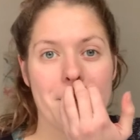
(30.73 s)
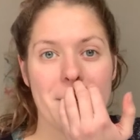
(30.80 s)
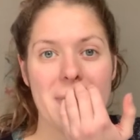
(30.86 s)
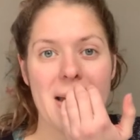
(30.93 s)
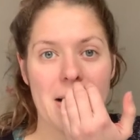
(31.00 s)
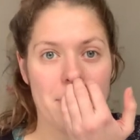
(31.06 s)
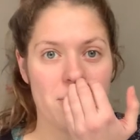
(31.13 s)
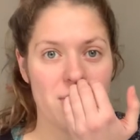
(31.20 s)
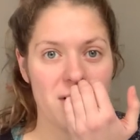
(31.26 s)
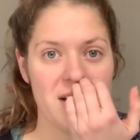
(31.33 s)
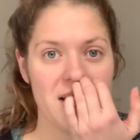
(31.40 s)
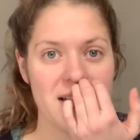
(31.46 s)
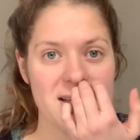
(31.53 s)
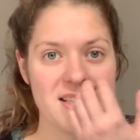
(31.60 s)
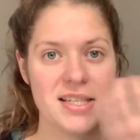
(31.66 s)
yeah, pretty
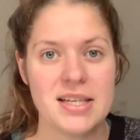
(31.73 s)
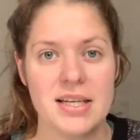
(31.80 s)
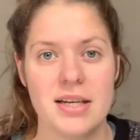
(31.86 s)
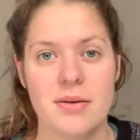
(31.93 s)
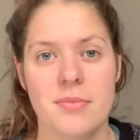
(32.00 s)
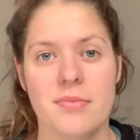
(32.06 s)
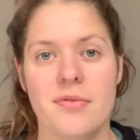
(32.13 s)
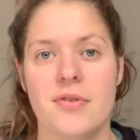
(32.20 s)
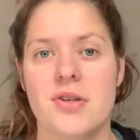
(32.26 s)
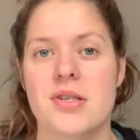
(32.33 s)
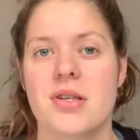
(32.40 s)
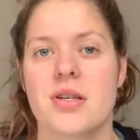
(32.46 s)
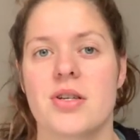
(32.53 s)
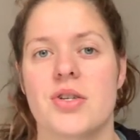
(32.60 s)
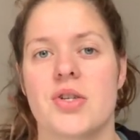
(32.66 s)
easy. I'm
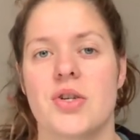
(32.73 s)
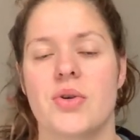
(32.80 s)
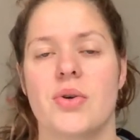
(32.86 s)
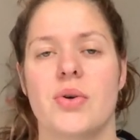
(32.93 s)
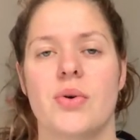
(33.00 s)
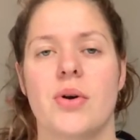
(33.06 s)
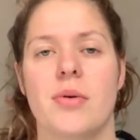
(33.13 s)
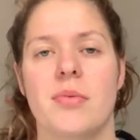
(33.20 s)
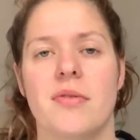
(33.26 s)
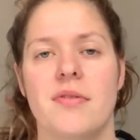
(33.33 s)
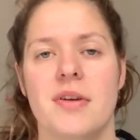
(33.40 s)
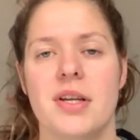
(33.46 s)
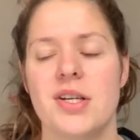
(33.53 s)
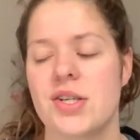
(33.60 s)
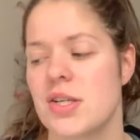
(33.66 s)
first gonna show you a couple
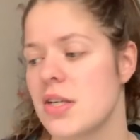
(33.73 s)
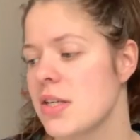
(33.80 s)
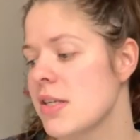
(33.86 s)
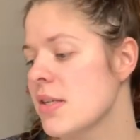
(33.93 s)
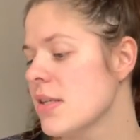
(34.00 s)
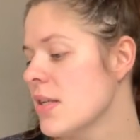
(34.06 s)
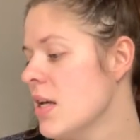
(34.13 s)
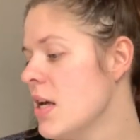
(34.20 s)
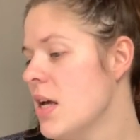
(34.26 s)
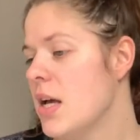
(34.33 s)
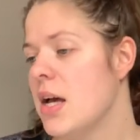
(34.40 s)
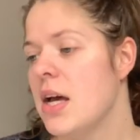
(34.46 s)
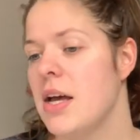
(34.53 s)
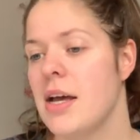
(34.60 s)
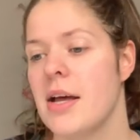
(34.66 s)
finishes
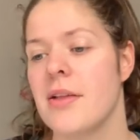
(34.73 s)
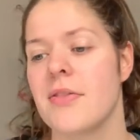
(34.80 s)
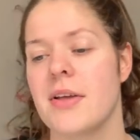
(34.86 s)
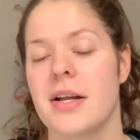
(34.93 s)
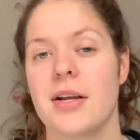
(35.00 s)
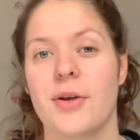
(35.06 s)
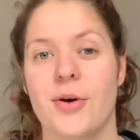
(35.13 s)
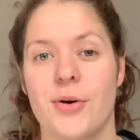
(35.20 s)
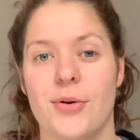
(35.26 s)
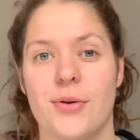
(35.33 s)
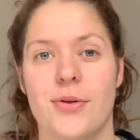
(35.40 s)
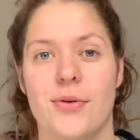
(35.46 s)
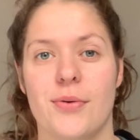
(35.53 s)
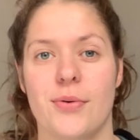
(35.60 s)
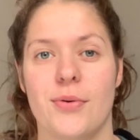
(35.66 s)
and then go
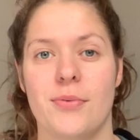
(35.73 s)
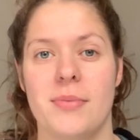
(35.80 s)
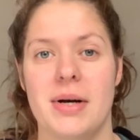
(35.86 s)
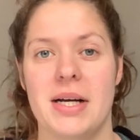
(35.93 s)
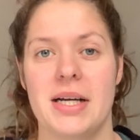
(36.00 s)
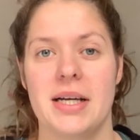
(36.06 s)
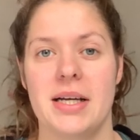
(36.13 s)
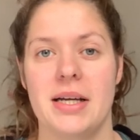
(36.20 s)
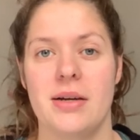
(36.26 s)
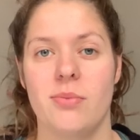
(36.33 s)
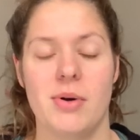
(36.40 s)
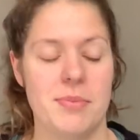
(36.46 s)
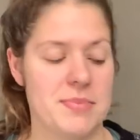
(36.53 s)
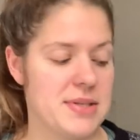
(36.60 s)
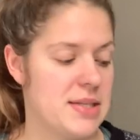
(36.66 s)
through my
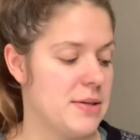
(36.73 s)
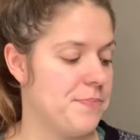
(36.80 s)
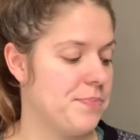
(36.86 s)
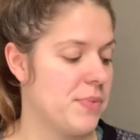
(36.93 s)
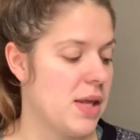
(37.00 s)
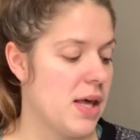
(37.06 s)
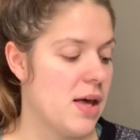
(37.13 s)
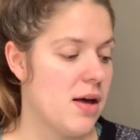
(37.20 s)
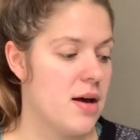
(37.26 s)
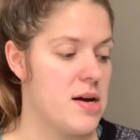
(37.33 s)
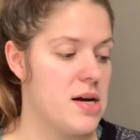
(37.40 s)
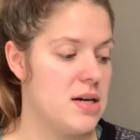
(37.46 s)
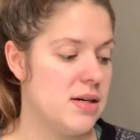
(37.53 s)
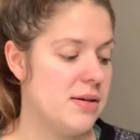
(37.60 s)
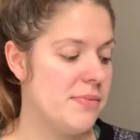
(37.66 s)
whips.
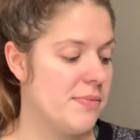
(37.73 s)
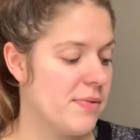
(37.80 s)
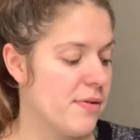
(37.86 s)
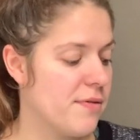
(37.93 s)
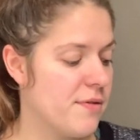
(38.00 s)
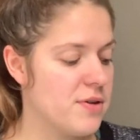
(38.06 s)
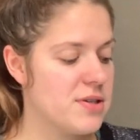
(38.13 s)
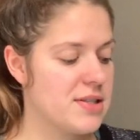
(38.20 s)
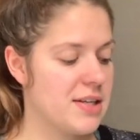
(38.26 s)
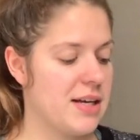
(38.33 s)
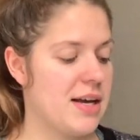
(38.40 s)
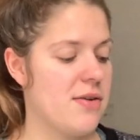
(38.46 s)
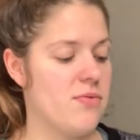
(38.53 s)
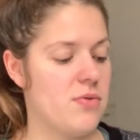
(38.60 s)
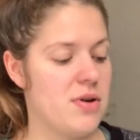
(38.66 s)
The first thing
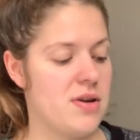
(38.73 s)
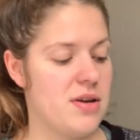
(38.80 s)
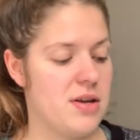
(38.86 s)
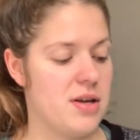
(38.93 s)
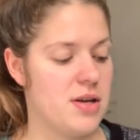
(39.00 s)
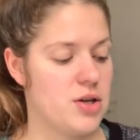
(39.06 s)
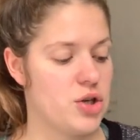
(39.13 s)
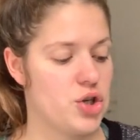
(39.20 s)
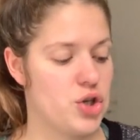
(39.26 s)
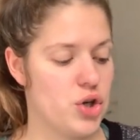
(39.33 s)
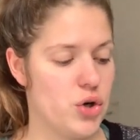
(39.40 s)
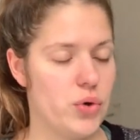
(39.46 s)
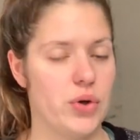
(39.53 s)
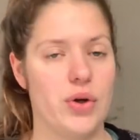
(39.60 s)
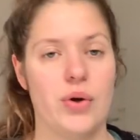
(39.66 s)
I want to
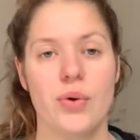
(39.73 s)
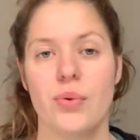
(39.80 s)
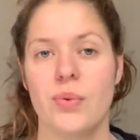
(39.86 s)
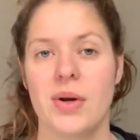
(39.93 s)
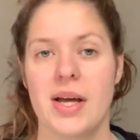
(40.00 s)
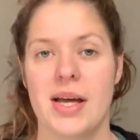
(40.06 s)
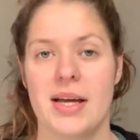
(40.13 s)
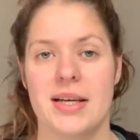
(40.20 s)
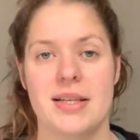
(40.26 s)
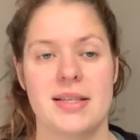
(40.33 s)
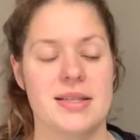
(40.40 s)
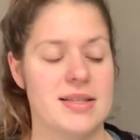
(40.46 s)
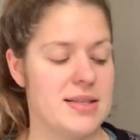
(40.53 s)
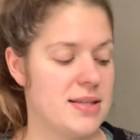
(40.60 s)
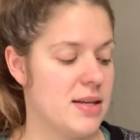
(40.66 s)
show you
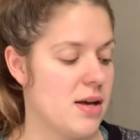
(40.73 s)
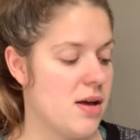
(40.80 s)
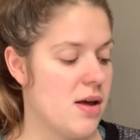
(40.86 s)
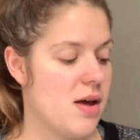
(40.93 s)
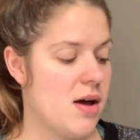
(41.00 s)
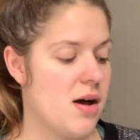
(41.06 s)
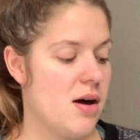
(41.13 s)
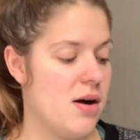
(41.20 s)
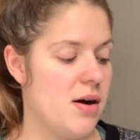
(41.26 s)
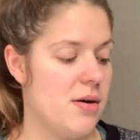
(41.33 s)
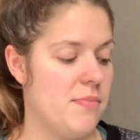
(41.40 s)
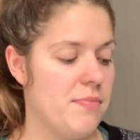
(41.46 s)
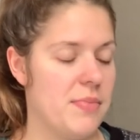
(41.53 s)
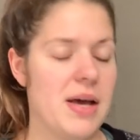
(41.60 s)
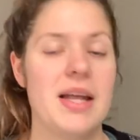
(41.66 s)
is
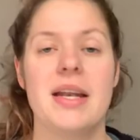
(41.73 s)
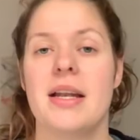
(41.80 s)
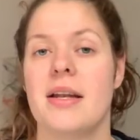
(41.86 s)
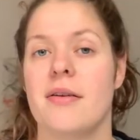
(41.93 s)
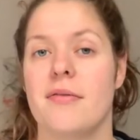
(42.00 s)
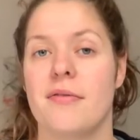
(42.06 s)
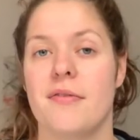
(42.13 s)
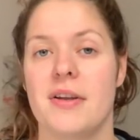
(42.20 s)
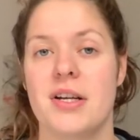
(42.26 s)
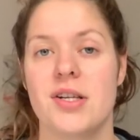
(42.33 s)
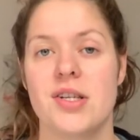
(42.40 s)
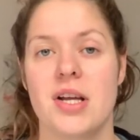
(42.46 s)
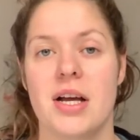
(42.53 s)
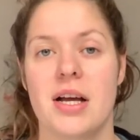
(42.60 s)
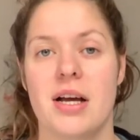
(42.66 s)
a
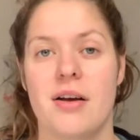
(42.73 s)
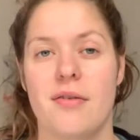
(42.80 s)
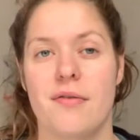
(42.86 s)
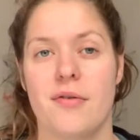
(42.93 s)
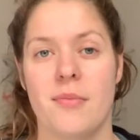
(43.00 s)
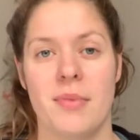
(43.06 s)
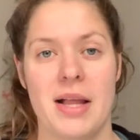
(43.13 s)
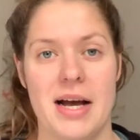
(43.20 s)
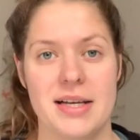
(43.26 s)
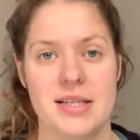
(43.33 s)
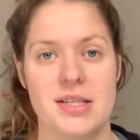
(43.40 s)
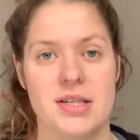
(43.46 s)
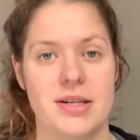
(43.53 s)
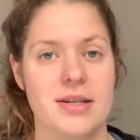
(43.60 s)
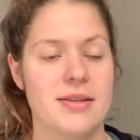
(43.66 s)
finish from
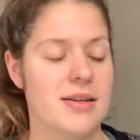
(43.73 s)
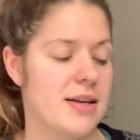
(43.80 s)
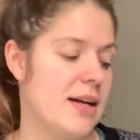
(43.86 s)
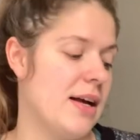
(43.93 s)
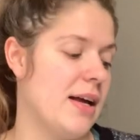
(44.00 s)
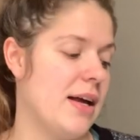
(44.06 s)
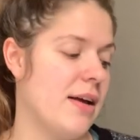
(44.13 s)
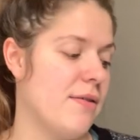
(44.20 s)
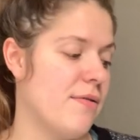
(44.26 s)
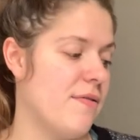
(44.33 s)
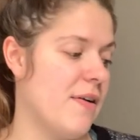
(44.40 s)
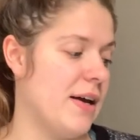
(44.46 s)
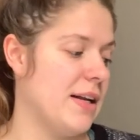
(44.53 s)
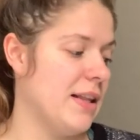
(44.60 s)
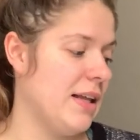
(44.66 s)
last year that I
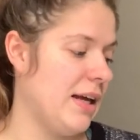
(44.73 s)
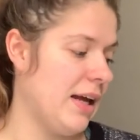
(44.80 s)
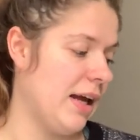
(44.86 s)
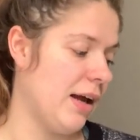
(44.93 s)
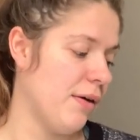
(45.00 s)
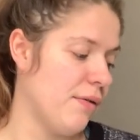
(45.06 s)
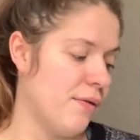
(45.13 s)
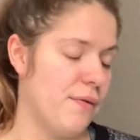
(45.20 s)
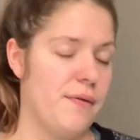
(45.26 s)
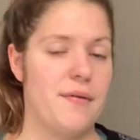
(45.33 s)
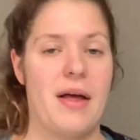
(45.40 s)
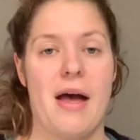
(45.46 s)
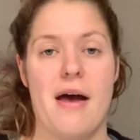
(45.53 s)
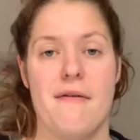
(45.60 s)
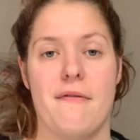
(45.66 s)
finally
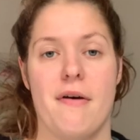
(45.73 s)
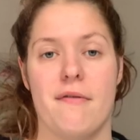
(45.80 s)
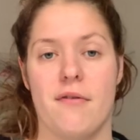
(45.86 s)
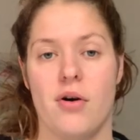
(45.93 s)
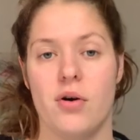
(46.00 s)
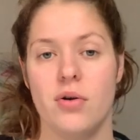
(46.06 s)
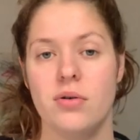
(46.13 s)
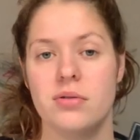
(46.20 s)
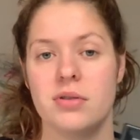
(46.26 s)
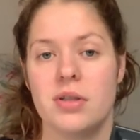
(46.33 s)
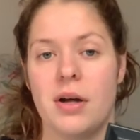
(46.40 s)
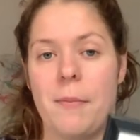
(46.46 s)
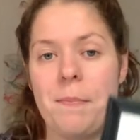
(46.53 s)
FFO'd,